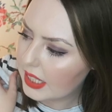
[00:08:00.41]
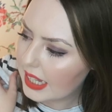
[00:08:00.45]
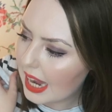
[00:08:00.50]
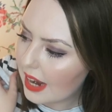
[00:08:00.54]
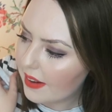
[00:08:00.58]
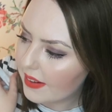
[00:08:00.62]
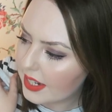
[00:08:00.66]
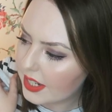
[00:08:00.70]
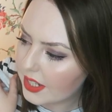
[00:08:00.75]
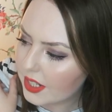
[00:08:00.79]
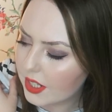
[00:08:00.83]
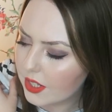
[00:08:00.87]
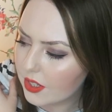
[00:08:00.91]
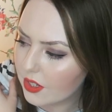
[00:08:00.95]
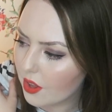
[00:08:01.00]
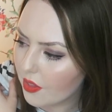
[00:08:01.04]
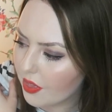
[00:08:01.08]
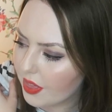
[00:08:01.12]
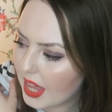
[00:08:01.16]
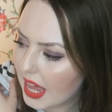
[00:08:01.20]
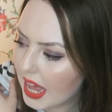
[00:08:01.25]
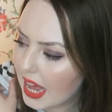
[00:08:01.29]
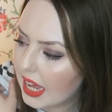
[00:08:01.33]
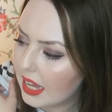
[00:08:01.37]
the characters
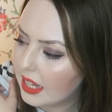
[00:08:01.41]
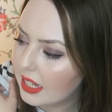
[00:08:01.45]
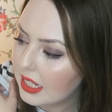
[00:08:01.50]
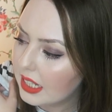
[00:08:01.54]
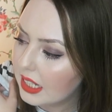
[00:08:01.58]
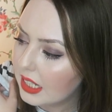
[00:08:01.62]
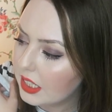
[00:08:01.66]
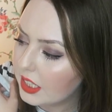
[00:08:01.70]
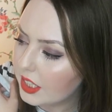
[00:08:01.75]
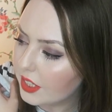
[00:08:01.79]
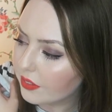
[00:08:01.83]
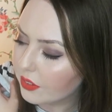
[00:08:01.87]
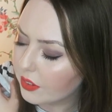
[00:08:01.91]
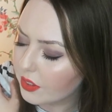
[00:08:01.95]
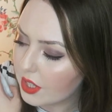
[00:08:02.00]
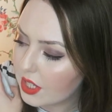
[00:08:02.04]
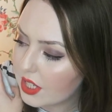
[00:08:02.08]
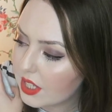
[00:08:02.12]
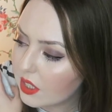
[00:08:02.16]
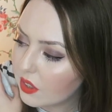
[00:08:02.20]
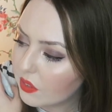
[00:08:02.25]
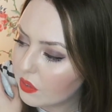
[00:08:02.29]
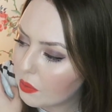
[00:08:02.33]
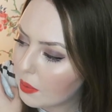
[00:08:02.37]
on there. You've got the
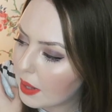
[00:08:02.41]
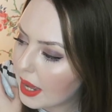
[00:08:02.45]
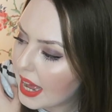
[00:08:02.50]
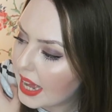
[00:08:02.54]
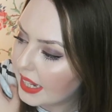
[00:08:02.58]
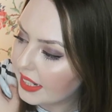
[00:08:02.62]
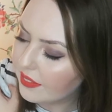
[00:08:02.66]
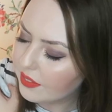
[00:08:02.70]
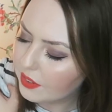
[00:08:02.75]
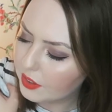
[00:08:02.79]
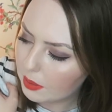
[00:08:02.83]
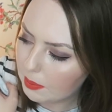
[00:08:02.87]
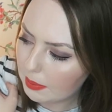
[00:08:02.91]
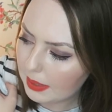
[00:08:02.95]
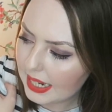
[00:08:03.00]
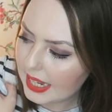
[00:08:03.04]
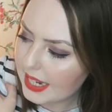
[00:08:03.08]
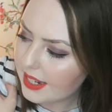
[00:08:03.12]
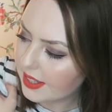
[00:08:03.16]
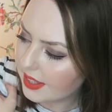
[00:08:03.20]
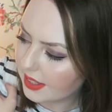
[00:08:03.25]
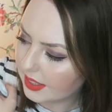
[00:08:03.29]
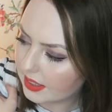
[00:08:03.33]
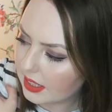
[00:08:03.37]
silverware, you've got the
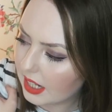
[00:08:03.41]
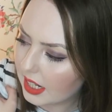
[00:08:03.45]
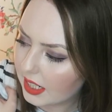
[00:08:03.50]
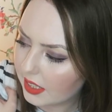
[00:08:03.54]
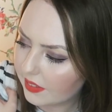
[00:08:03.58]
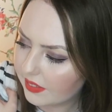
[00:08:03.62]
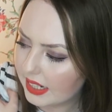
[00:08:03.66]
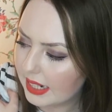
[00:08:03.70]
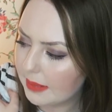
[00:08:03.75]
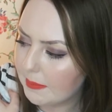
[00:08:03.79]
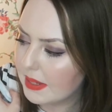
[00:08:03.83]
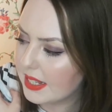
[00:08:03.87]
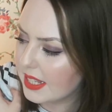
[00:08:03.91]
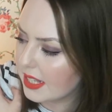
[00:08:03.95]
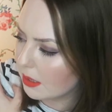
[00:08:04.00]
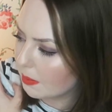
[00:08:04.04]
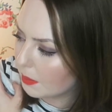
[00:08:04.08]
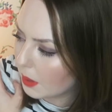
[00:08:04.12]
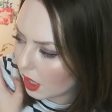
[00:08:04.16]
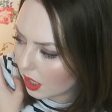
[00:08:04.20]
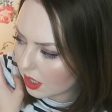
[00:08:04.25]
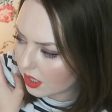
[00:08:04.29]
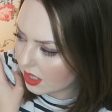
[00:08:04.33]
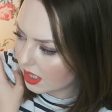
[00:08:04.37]
plates and the cutlery, Mrs.
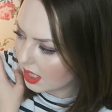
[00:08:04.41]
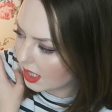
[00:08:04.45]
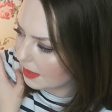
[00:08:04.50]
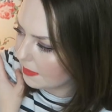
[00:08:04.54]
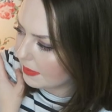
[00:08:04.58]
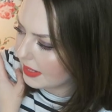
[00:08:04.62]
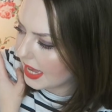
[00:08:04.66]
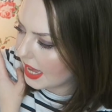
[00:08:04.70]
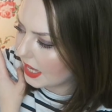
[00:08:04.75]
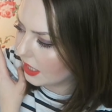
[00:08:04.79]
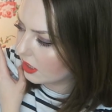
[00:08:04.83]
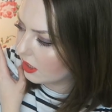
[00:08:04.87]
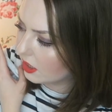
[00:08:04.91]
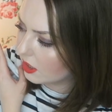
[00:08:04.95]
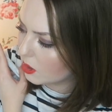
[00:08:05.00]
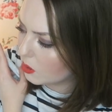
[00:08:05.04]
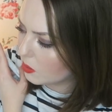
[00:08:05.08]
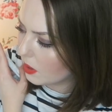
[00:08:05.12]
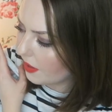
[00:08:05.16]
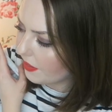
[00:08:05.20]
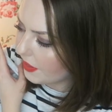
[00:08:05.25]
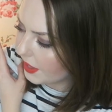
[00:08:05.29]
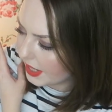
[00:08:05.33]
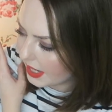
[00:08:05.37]
Potts, Lumiere,
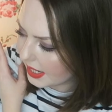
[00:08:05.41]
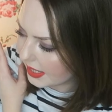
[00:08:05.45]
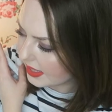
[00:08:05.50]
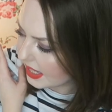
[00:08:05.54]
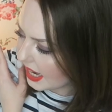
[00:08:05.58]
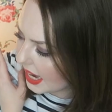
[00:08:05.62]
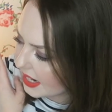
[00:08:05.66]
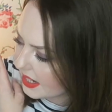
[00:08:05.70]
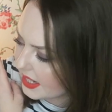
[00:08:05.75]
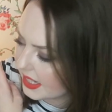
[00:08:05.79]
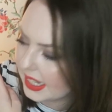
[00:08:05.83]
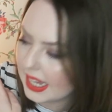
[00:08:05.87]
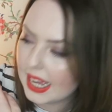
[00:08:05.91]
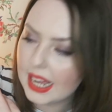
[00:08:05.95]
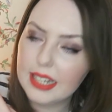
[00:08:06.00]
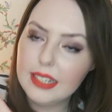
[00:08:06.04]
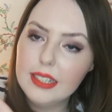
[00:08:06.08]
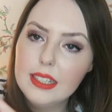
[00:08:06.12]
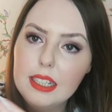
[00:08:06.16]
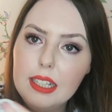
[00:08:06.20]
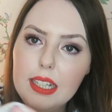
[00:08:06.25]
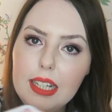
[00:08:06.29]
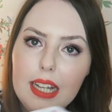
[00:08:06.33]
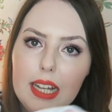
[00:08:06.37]
Cogsworth in his hat
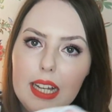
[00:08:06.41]
again,